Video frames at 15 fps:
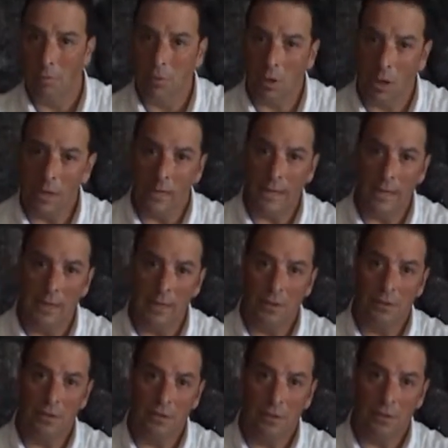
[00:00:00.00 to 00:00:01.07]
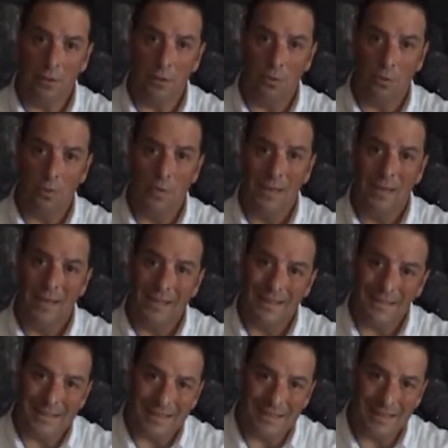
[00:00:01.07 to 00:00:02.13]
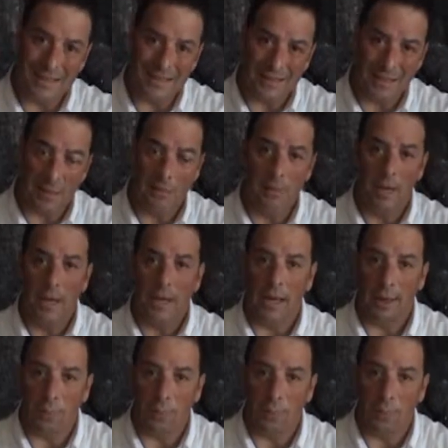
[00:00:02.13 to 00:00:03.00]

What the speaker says: Plugging into the system